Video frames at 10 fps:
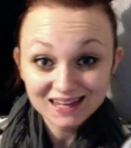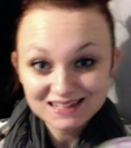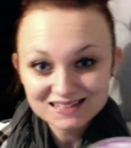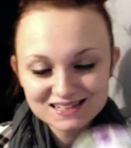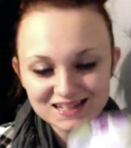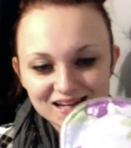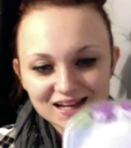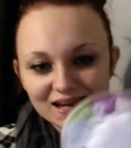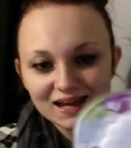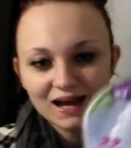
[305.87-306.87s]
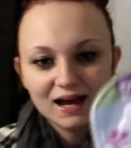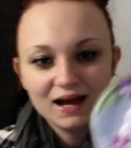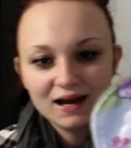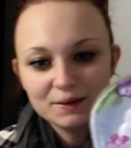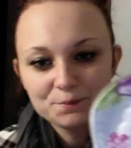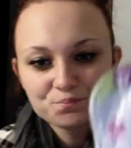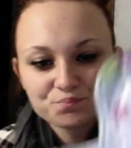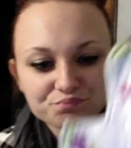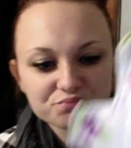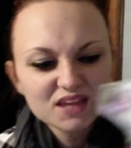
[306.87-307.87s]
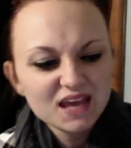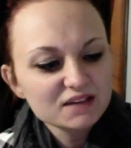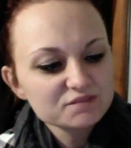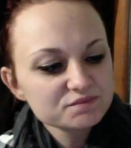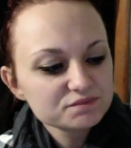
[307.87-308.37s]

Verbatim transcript: it. Um, yeah.